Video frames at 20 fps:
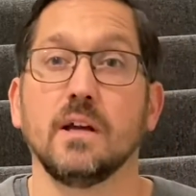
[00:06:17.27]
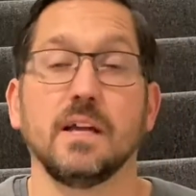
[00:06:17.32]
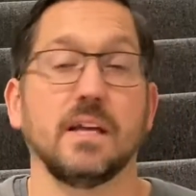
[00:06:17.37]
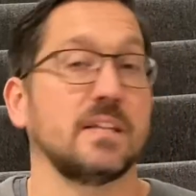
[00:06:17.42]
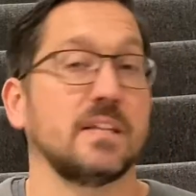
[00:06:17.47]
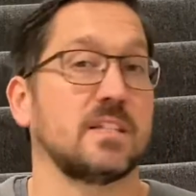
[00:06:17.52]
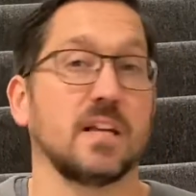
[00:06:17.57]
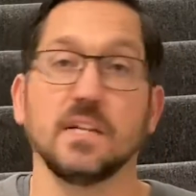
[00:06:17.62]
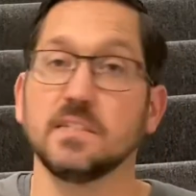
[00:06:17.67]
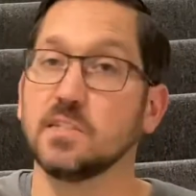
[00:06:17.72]

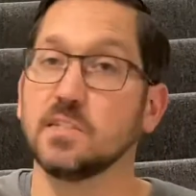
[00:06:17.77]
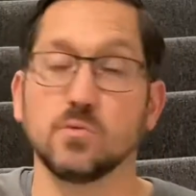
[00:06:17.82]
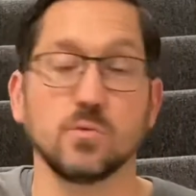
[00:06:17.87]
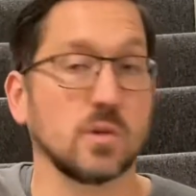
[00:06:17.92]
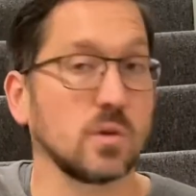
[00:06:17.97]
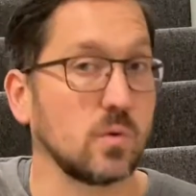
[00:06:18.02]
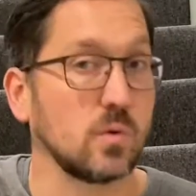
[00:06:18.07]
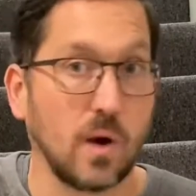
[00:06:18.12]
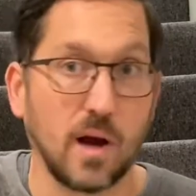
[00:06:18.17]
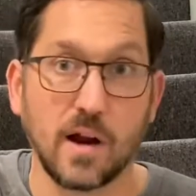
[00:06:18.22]
It doesn't
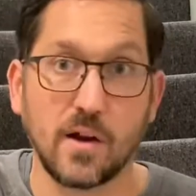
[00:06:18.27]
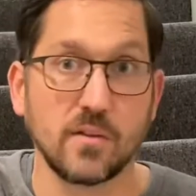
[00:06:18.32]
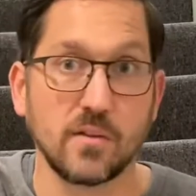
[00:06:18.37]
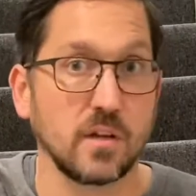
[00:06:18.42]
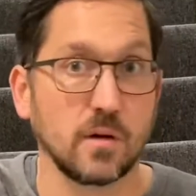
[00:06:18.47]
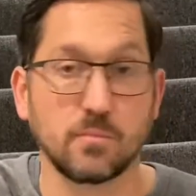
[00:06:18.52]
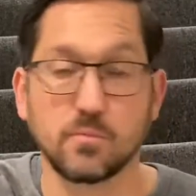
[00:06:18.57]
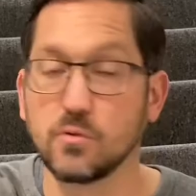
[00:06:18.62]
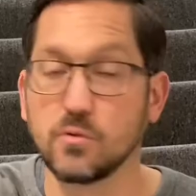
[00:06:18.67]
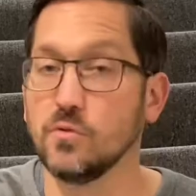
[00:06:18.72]
require
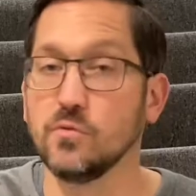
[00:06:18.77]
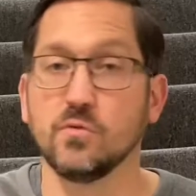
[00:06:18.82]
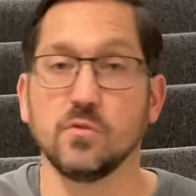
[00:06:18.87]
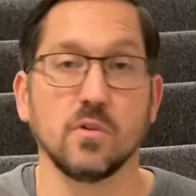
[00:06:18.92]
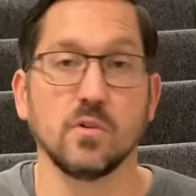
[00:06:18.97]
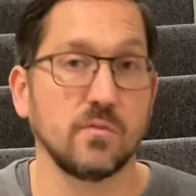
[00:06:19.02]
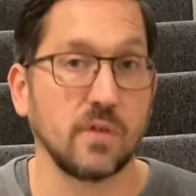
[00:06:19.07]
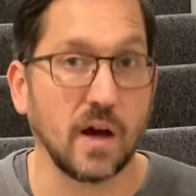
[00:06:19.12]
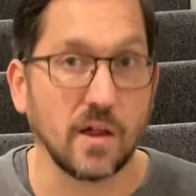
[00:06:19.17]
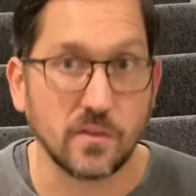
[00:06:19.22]
the
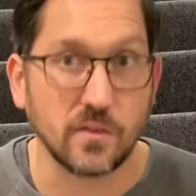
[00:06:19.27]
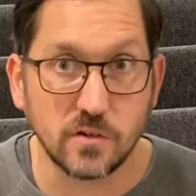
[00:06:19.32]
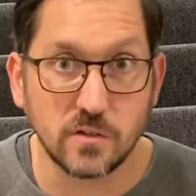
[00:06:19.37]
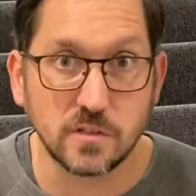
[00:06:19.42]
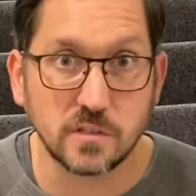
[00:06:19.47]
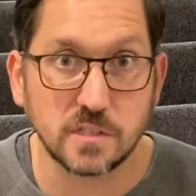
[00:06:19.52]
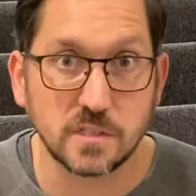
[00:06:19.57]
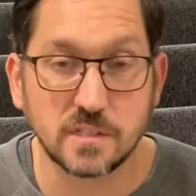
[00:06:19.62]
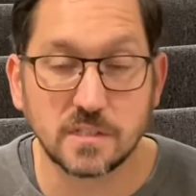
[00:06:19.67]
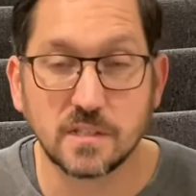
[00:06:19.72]
approval of
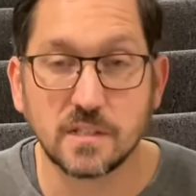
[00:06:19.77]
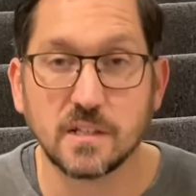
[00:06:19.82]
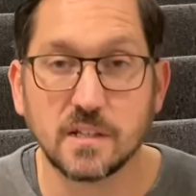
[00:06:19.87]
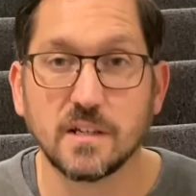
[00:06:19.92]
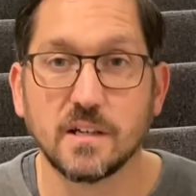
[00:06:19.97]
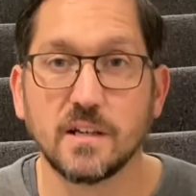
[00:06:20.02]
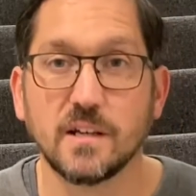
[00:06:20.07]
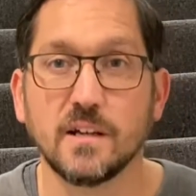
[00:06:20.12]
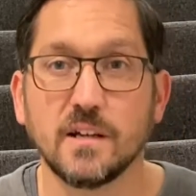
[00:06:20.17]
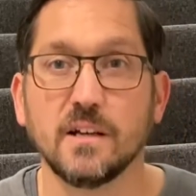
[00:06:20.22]
others,
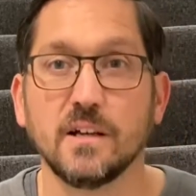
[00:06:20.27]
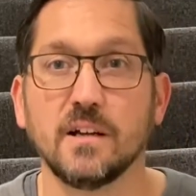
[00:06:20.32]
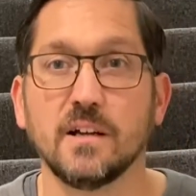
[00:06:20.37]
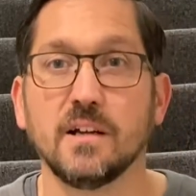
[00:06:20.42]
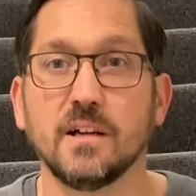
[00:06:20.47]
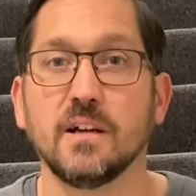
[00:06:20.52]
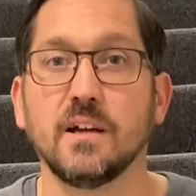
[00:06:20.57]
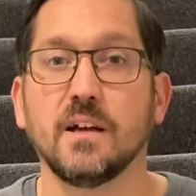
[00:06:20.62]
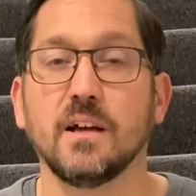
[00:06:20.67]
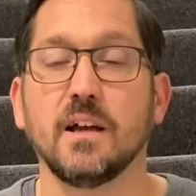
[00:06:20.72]

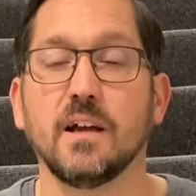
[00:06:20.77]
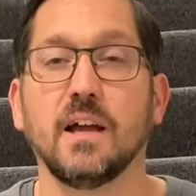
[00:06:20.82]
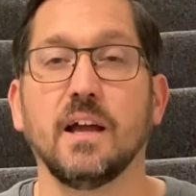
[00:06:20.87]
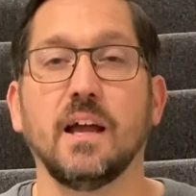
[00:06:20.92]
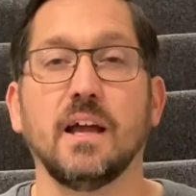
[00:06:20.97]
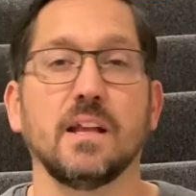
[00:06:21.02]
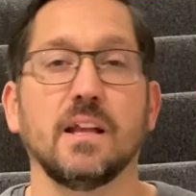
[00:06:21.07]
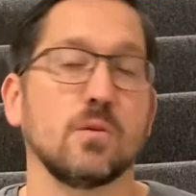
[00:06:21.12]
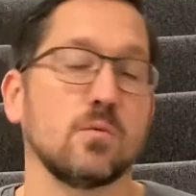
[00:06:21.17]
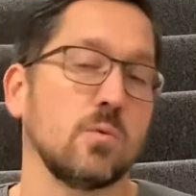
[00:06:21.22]

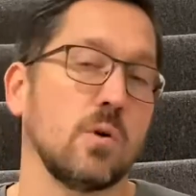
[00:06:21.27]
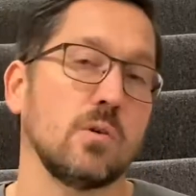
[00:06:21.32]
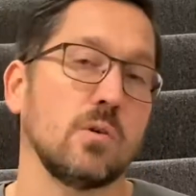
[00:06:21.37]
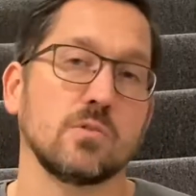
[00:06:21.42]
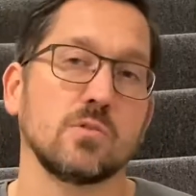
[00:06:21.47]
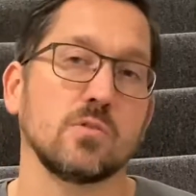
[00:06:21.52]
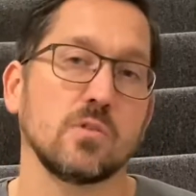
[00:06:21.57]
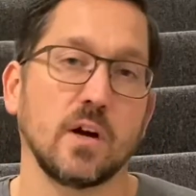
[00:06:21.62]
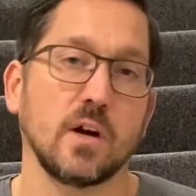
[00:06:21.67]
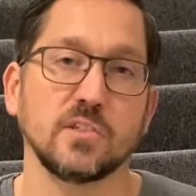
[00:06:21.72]
and it
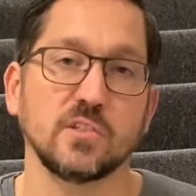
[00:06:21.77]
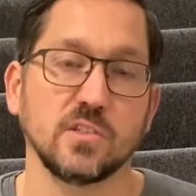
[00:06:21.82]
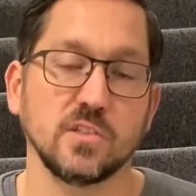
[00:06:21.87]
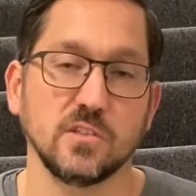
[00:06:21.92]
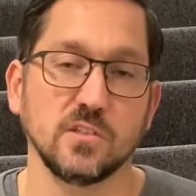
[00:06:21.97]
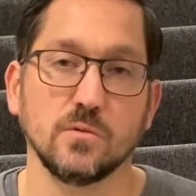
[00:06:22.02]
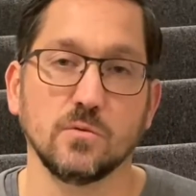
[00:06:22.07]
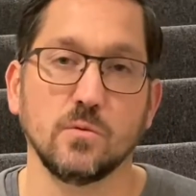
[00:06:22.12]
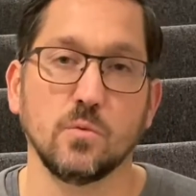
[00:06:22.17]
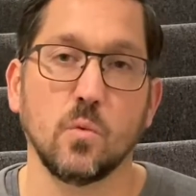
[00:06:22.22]
won't crush
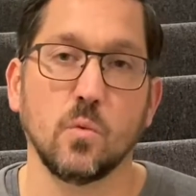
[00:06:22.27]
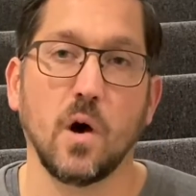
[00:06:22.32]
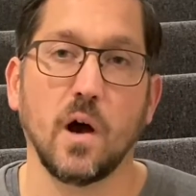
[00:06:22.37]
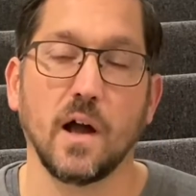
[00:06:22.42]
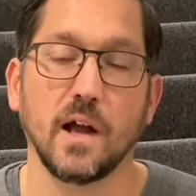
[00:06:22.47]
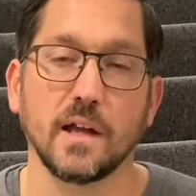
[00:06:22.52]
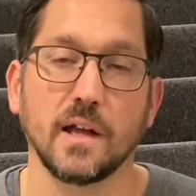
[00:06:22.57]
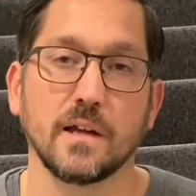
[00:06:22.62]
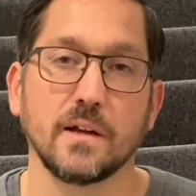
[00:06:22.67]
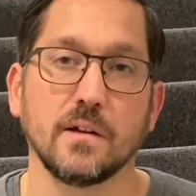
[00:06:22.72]
you.
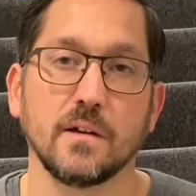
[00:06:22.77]
Why?